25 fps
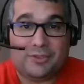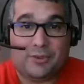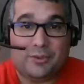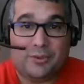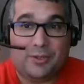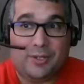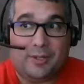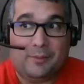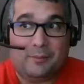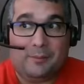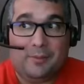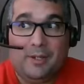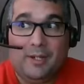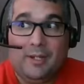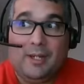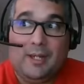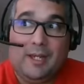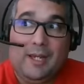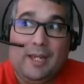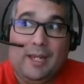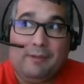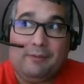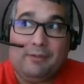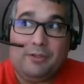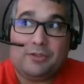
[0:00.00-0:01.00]
to them.
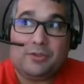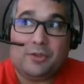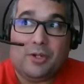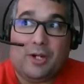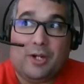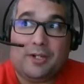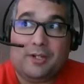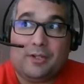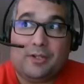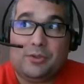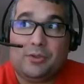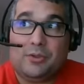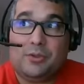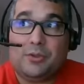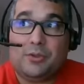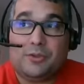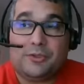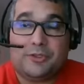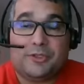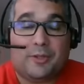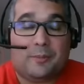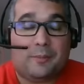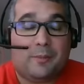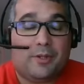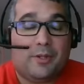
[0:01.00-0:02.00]
If you try to Google
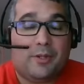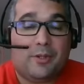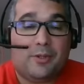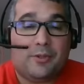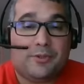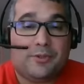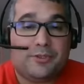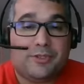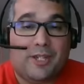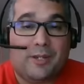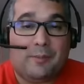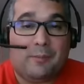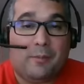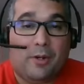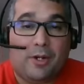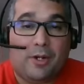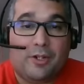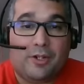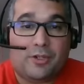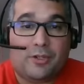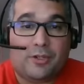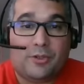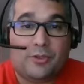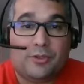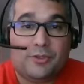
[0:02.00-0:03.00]
some of those same
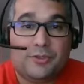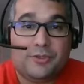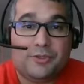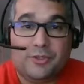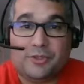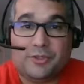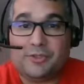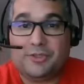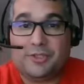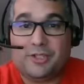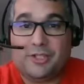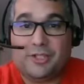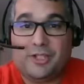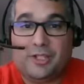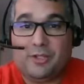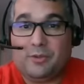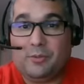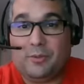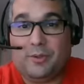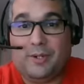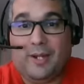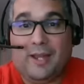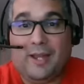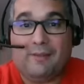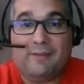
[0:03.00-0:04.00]
articles, you'll see that you
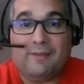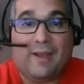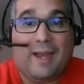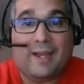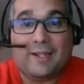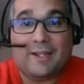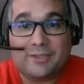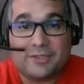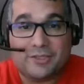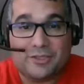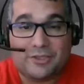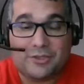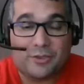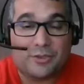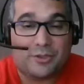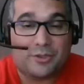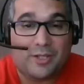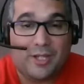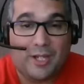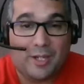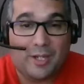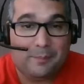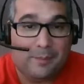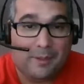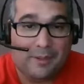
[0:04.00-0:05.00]
won't have access to it. You
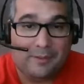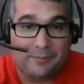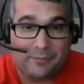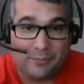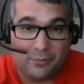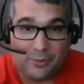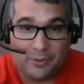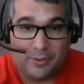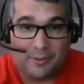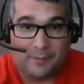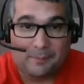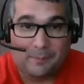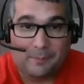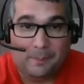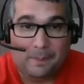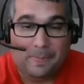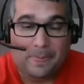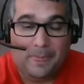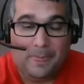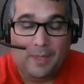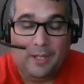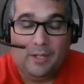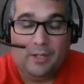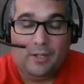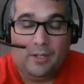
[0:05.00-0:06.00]
got to pay for it.
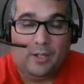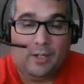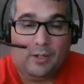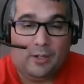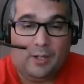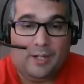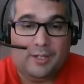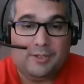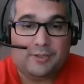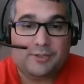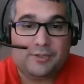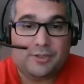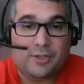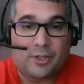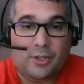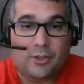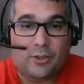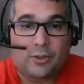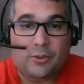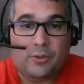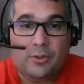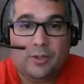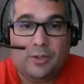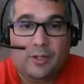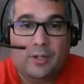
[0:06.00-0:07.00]
All right.
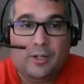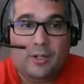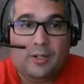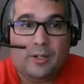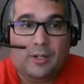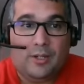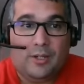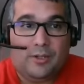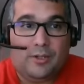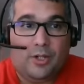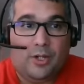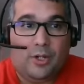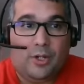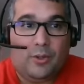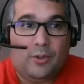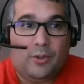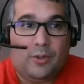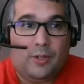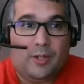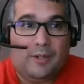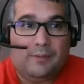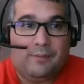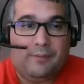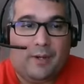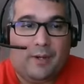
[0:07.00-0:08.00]
So,
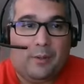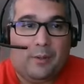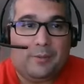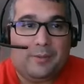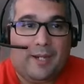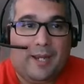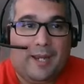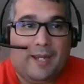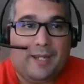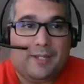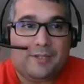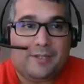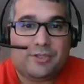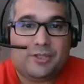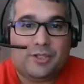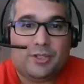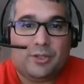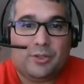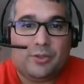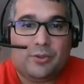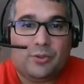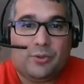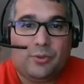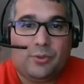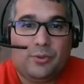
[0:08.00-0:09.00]
if I would ask
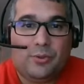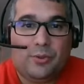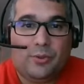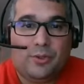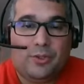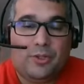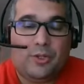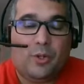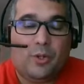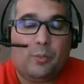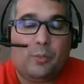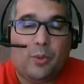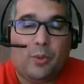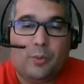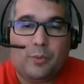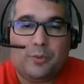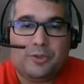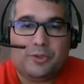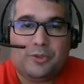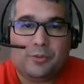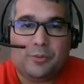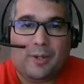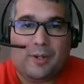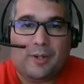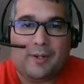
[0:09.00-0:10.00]
you, what would
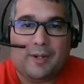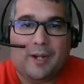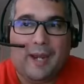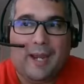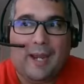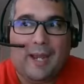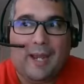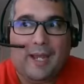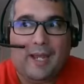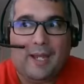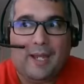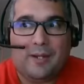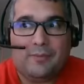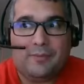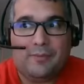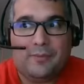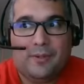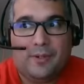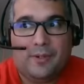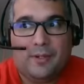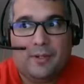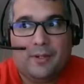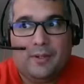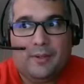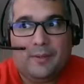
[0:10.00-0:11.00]
you rather have?
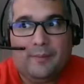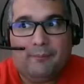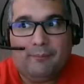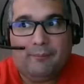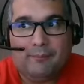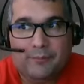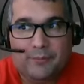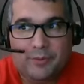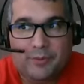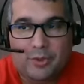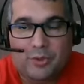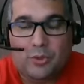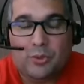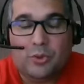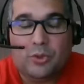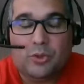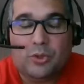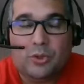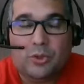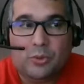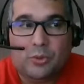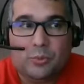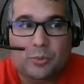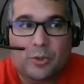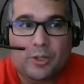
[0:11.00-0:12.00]

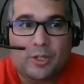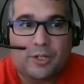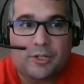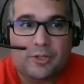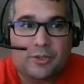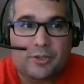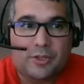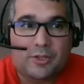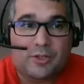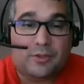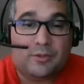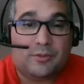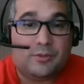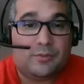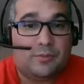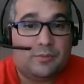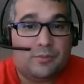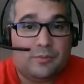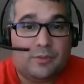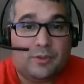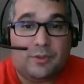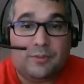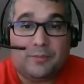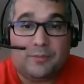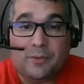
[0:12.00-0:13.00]
Google, where you
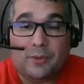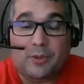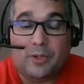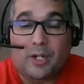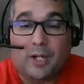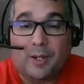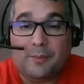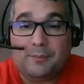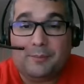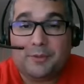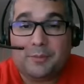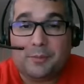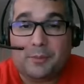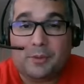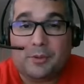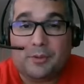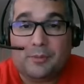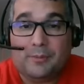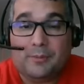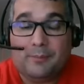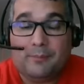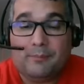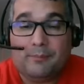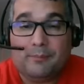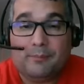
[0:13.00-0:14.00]
feel comfortable,
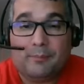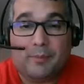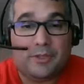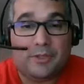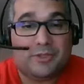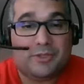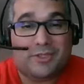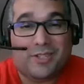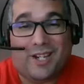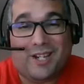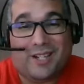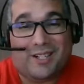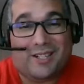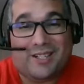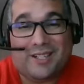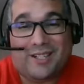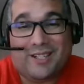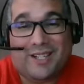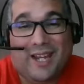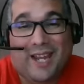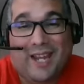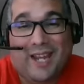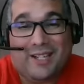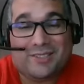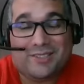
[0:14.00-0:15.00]
but you're not going to
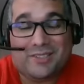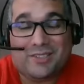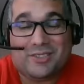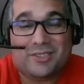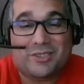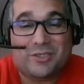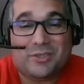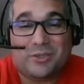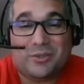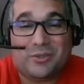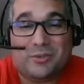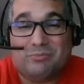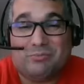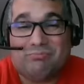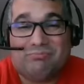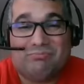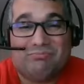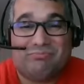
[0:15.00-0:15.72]
get access to